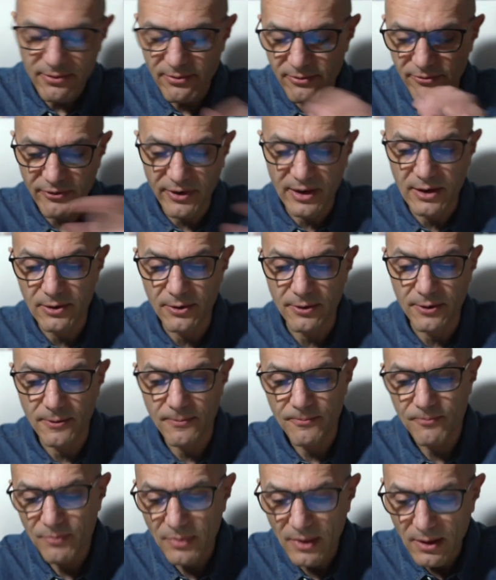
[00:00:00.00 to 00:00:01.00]
Failure.
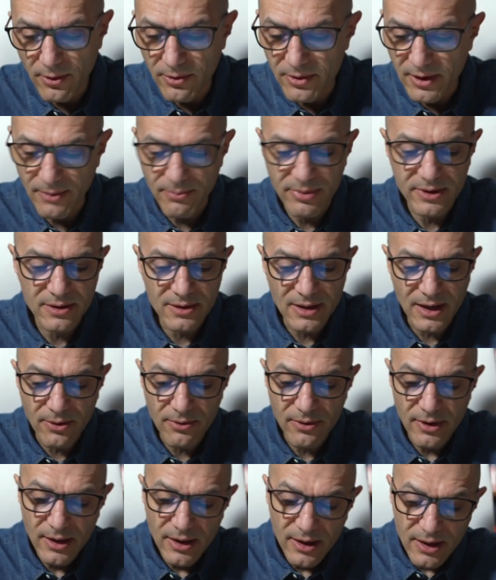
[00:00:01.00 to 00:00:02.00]
Okay, but
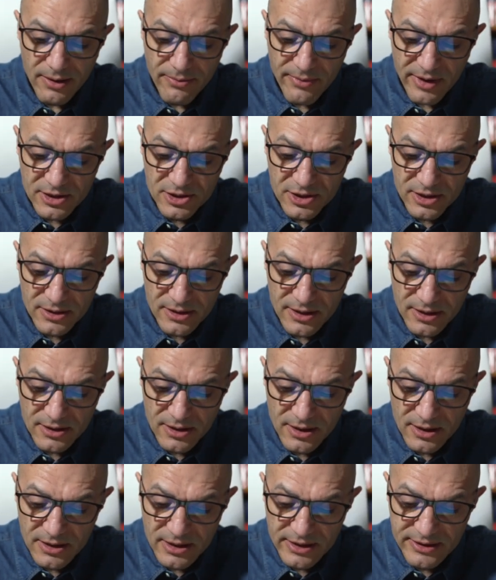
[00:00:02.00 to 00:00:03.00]
now imagine that
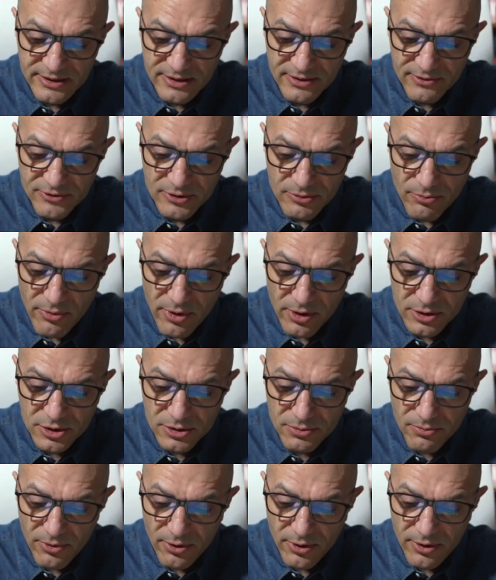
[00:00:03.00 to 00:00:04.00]
the adhesive is
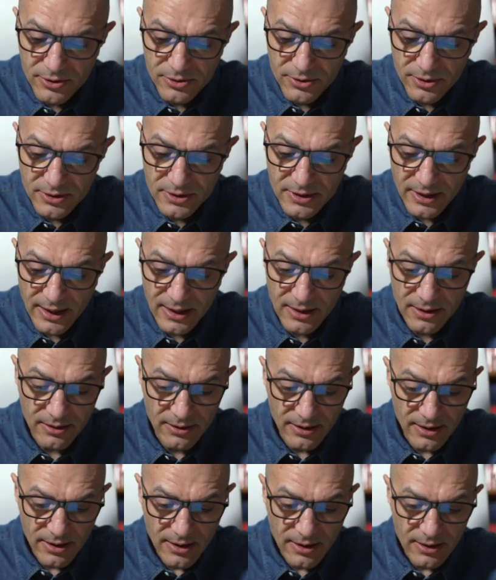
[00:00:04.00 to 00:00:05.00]
much more ductile,
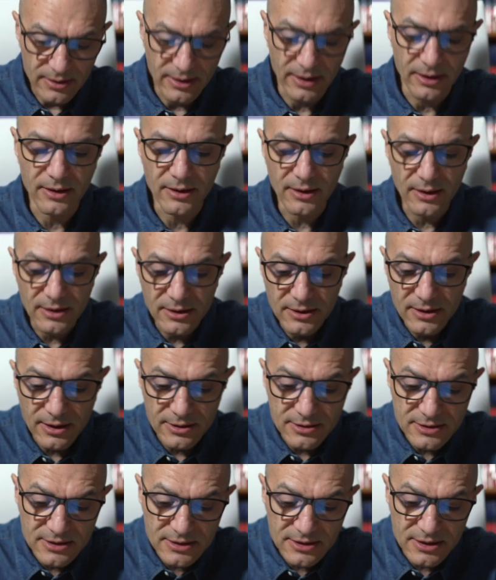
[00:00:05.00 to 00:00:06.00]
then it
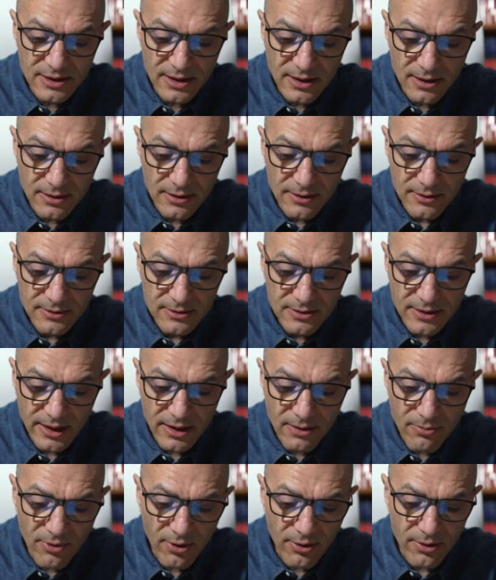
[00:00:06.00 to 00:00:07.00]
can still
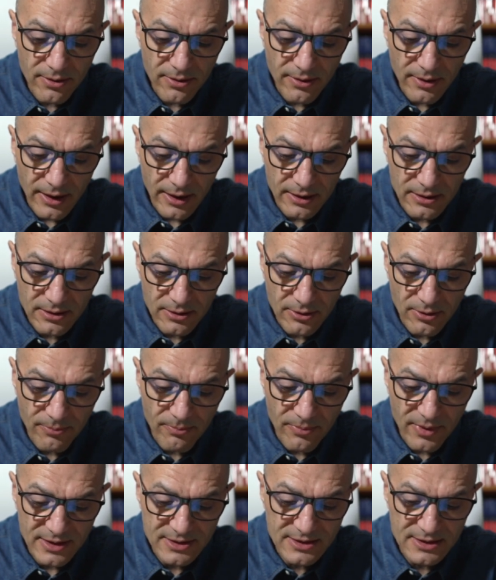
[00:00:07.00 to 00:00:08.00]
take more, and the
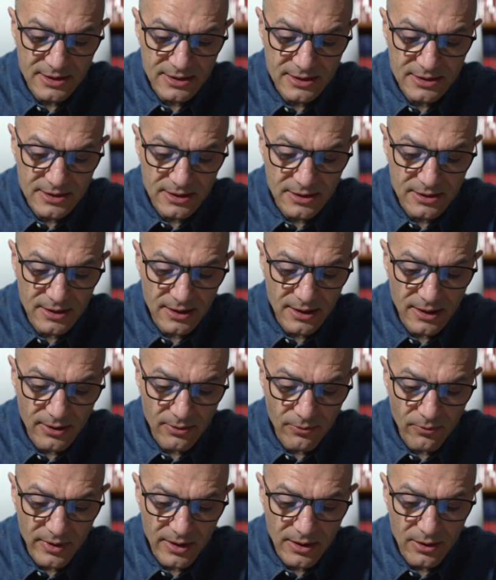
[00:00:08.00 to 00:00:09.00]
plasticity
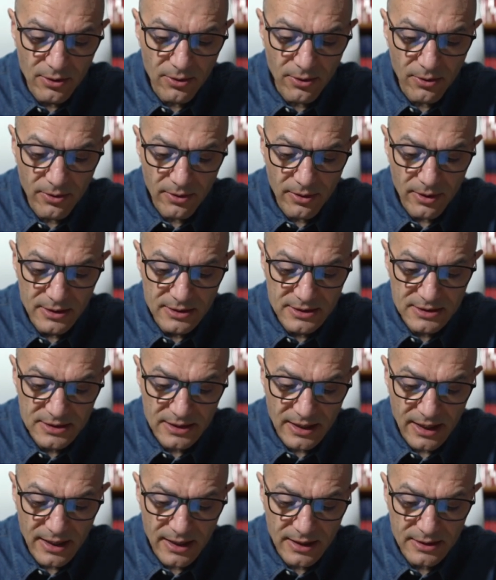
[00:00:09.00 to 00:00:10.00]
will go
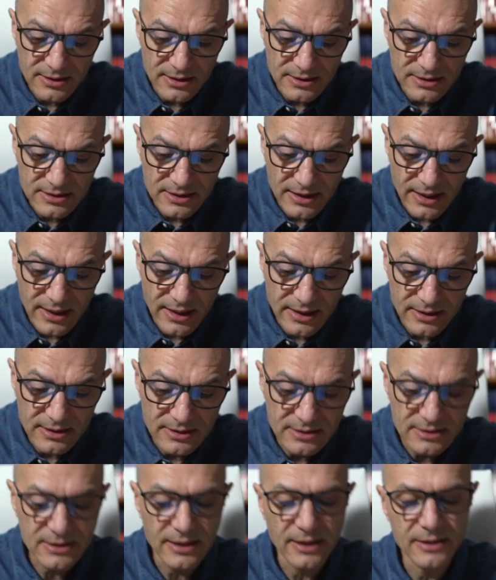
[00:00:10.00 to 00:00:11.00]
inside
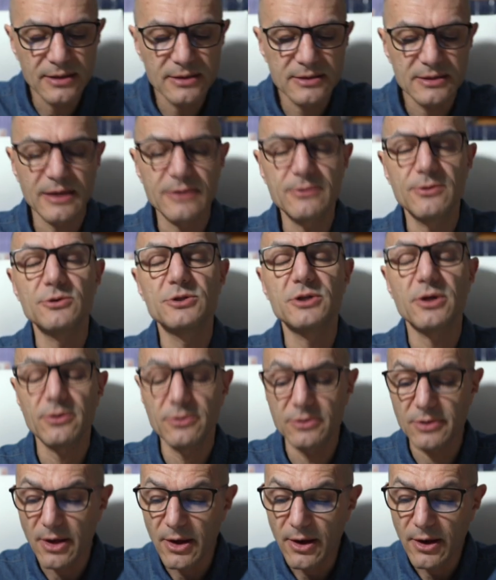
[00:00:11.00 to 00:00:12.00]
the
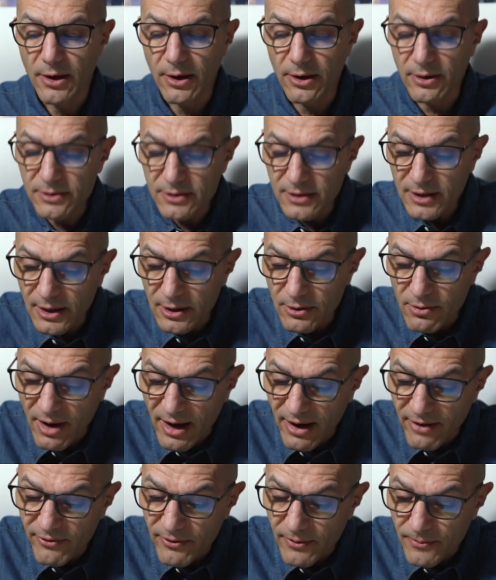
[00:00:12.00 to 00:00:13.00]
joint until you
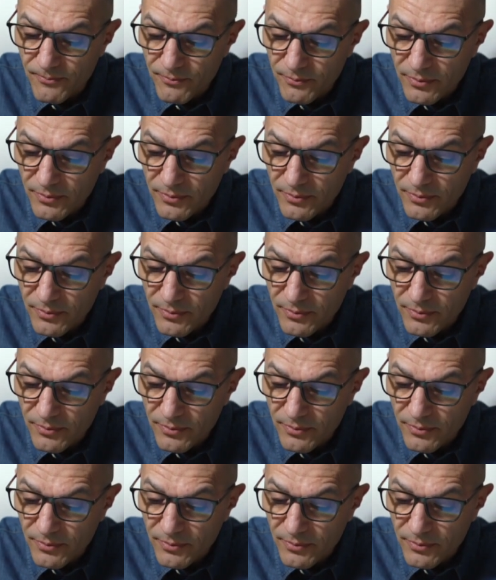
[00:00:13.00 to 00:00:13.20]
have